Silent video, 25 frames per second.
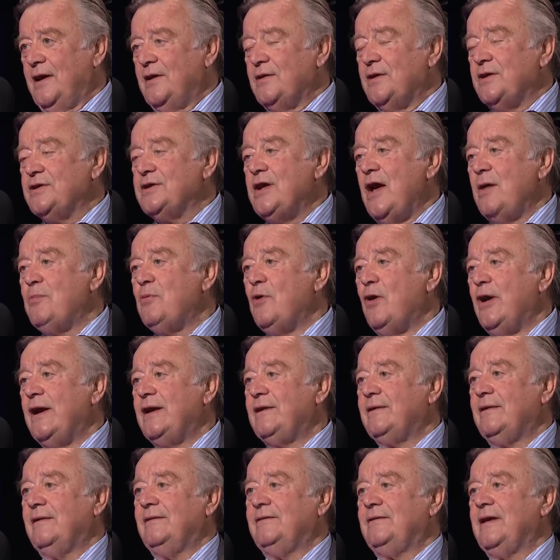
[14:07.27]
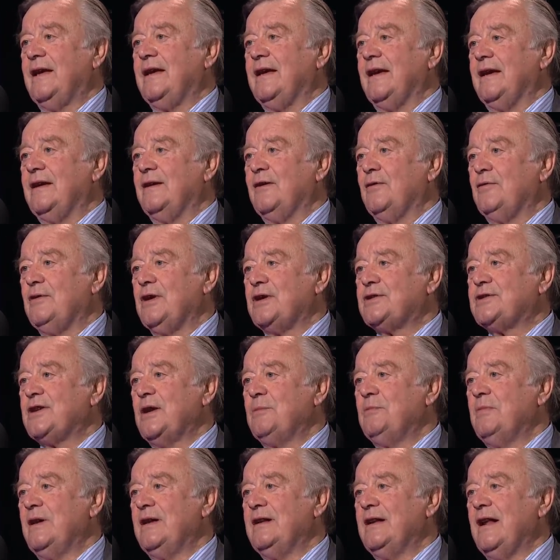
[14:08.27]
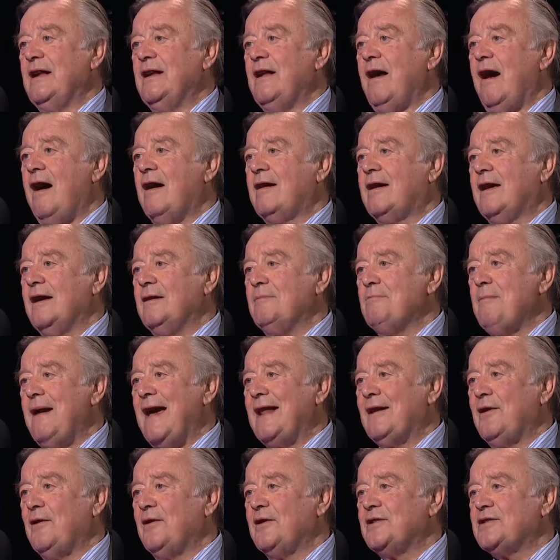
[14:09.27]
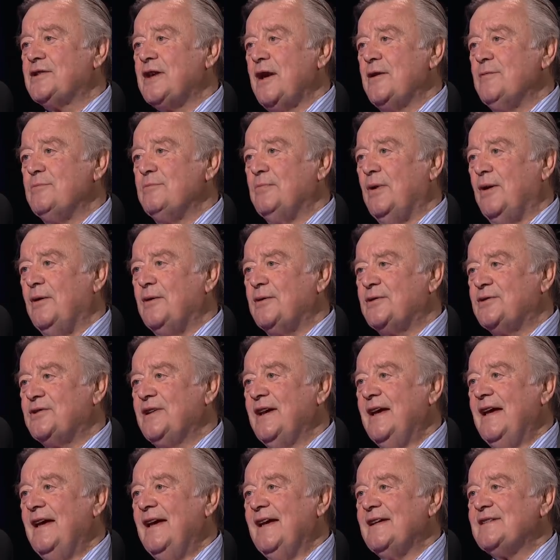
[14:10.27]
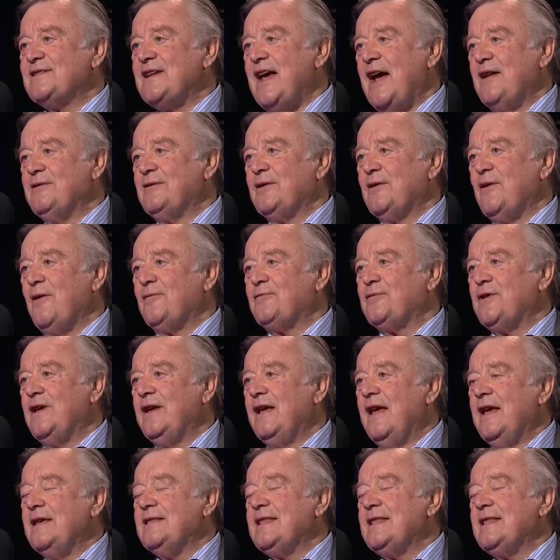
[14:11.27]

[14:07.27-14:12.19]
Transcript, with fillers: there's no point thinking you're just going to be an anarchic man on a soapbox sounding off the...